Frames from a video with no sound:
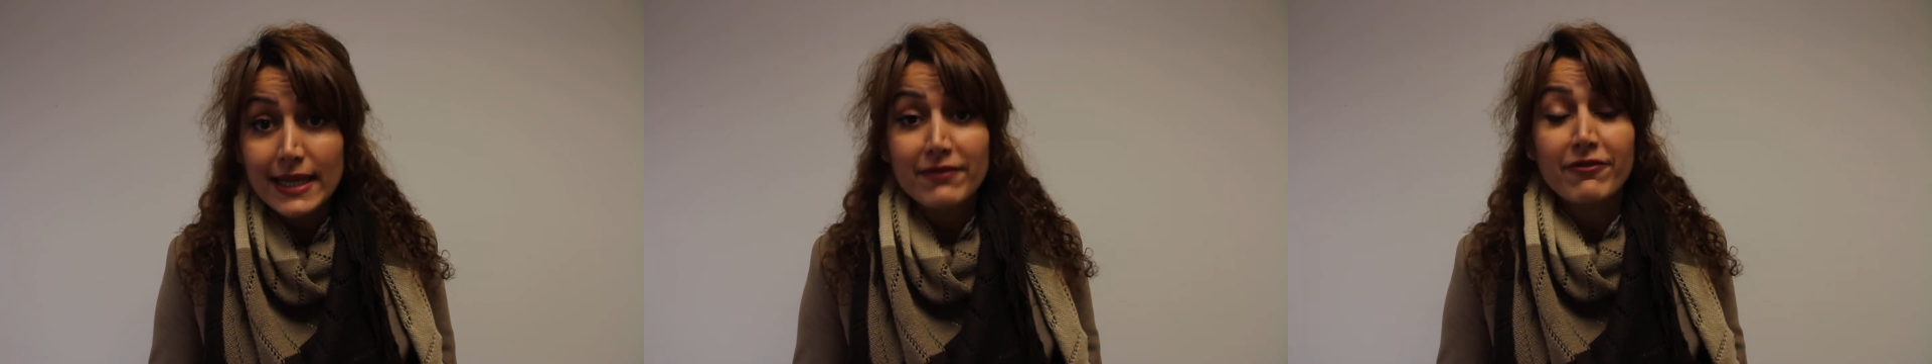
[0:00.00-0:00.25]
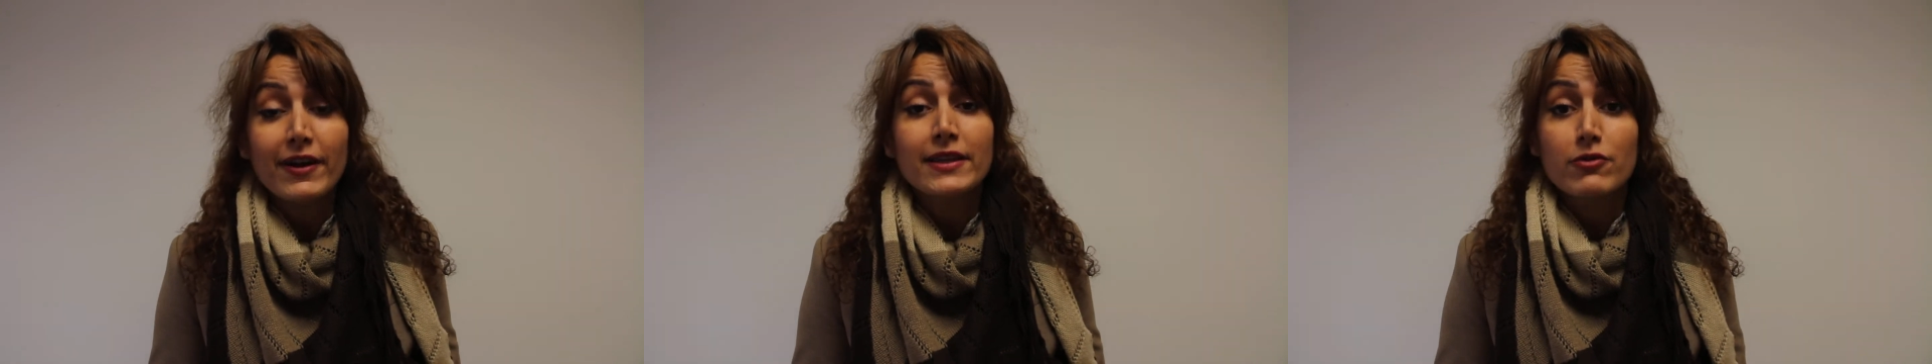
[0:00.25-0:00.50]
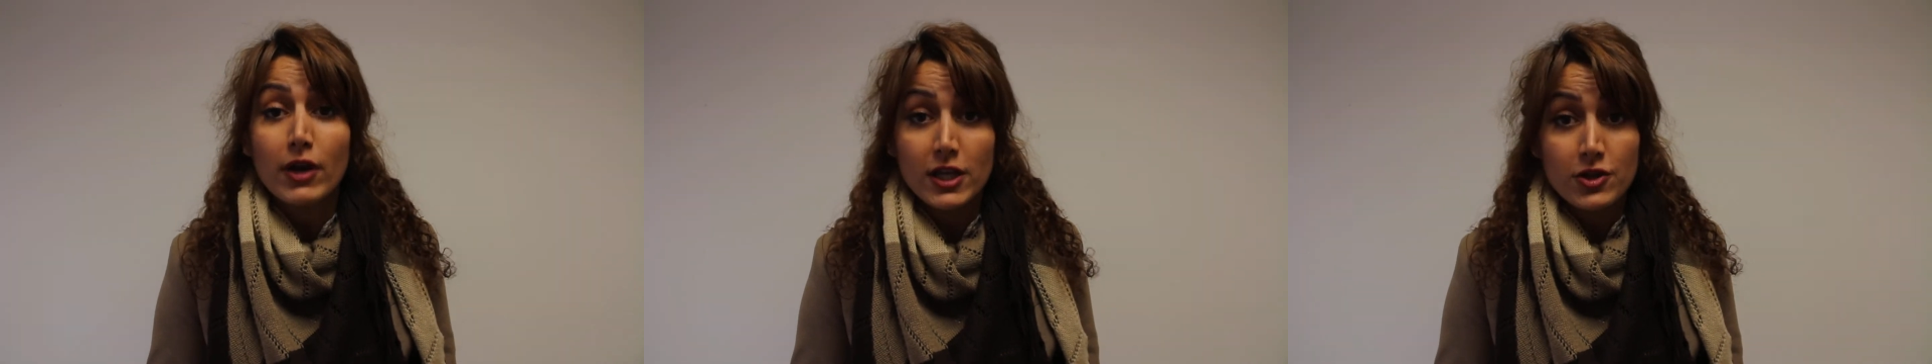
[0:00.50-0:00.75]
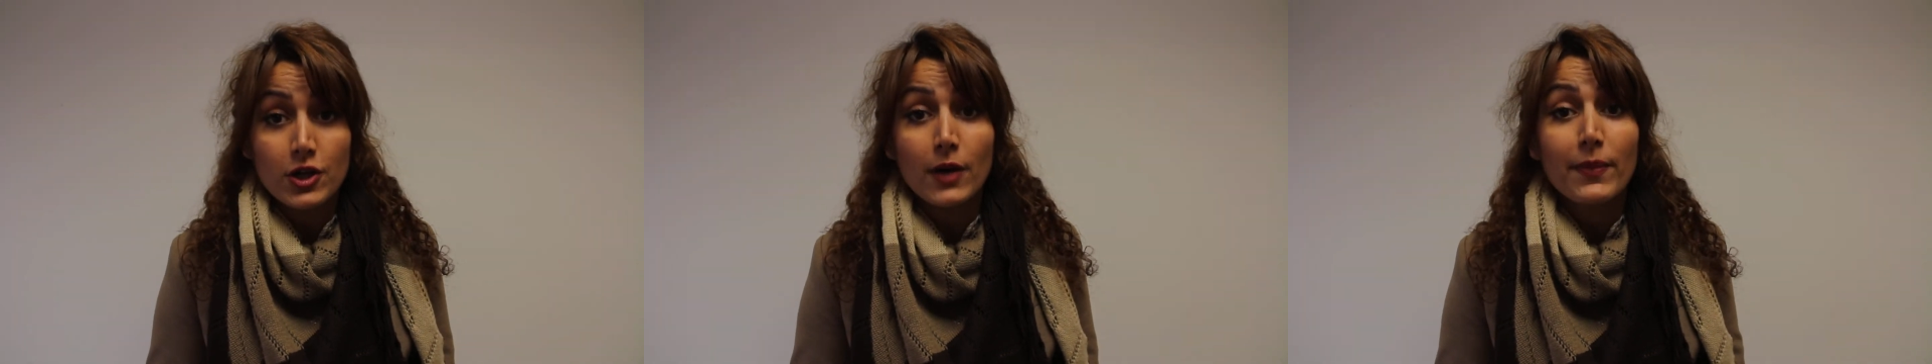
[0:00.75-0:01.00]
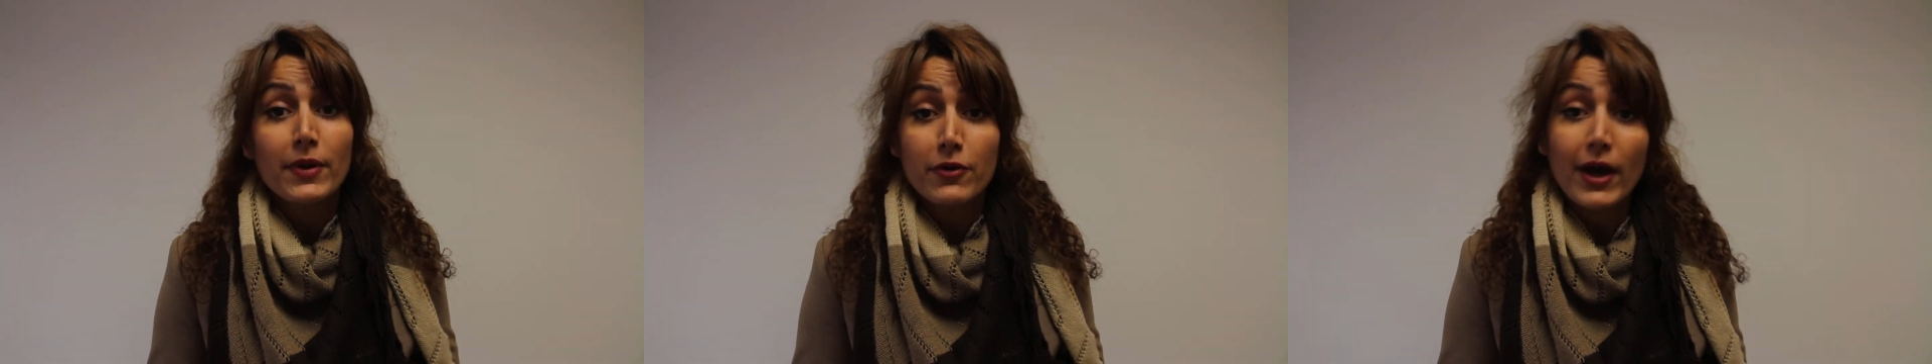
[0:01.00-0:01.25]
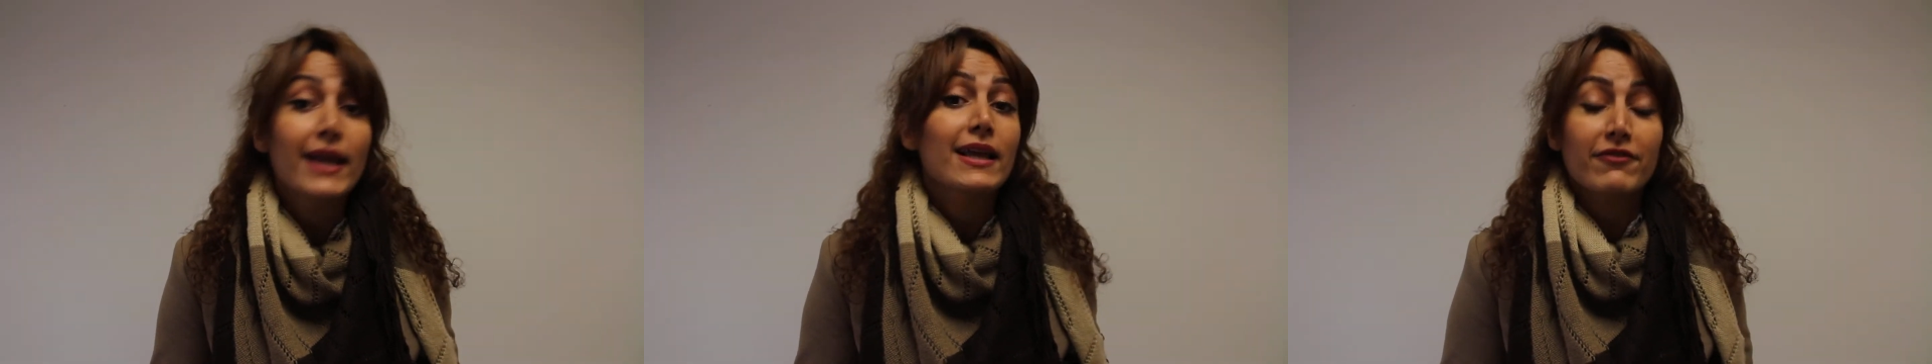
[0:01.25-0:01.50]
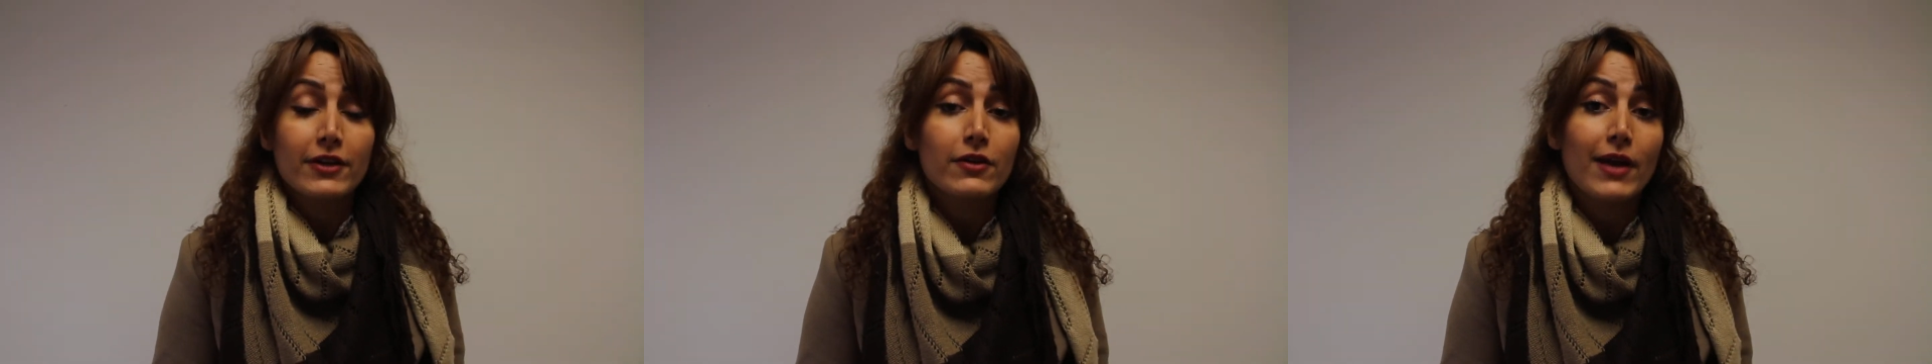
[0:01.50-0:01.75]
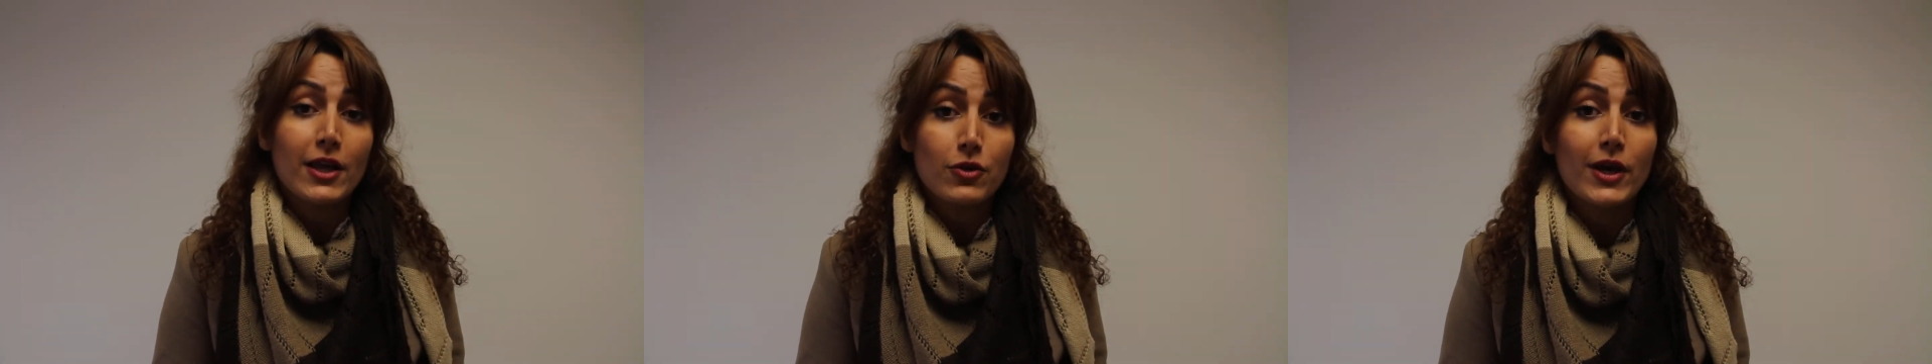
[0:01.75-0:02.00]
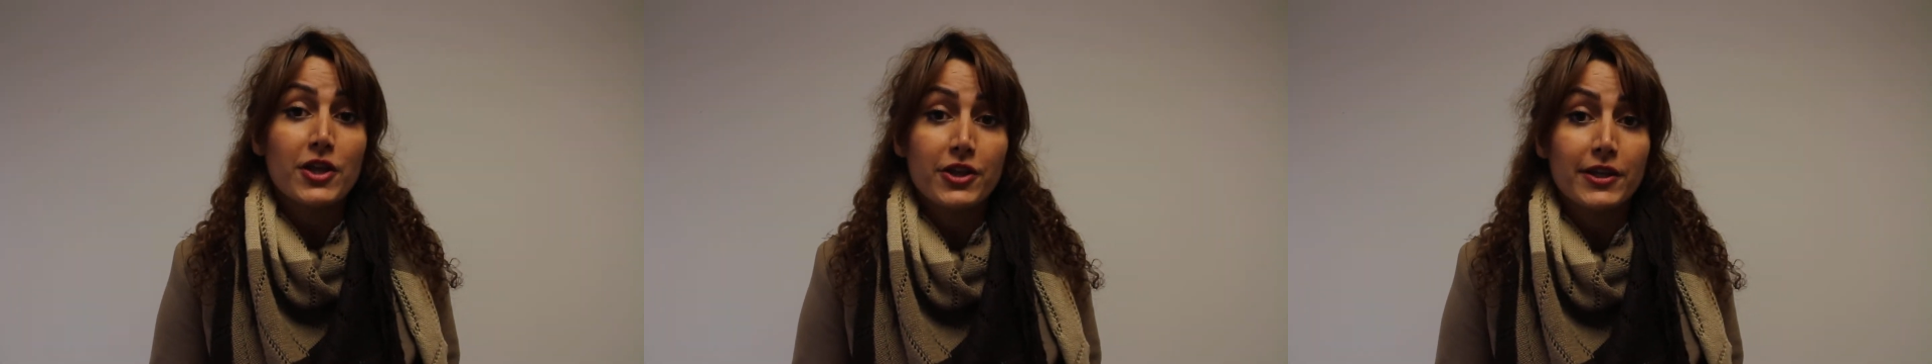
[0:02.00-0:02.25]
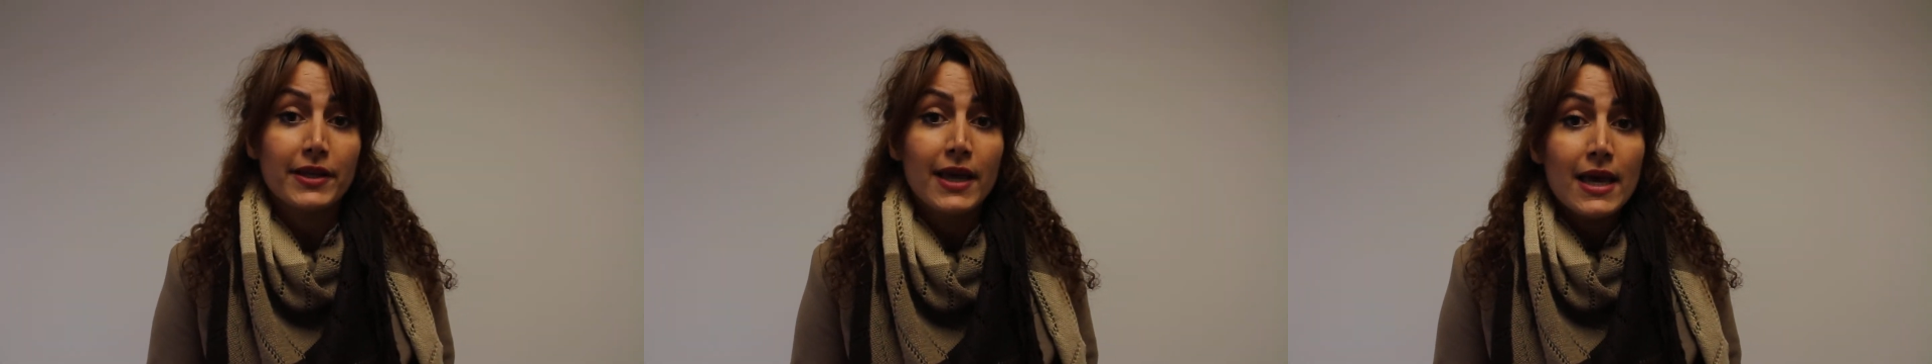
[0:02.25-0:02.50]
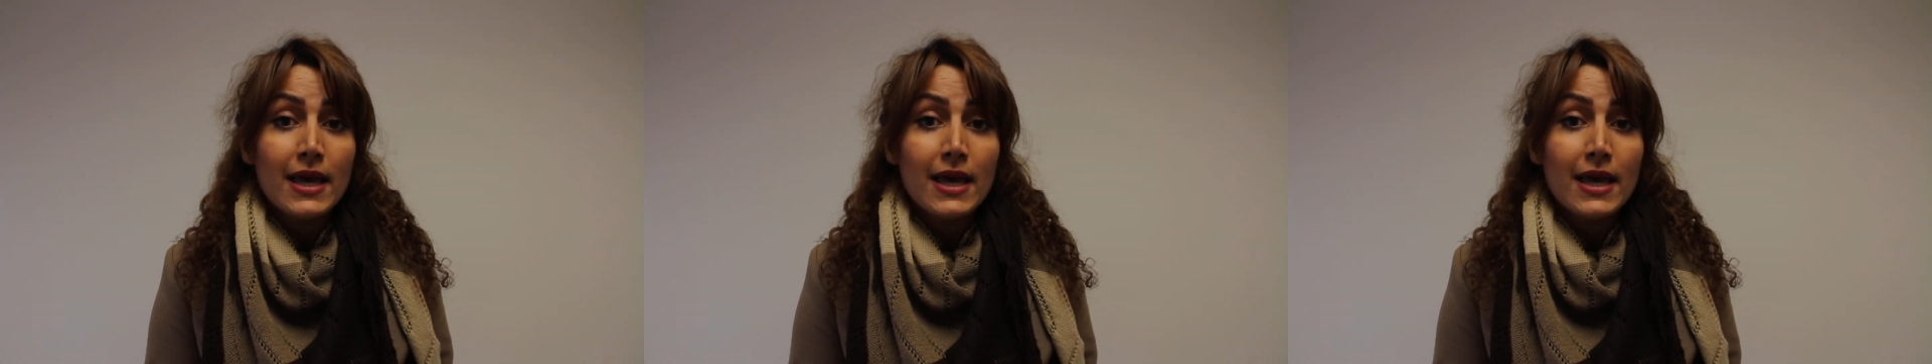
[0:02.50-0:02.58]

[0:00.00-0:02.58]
and find the right job right after graduation.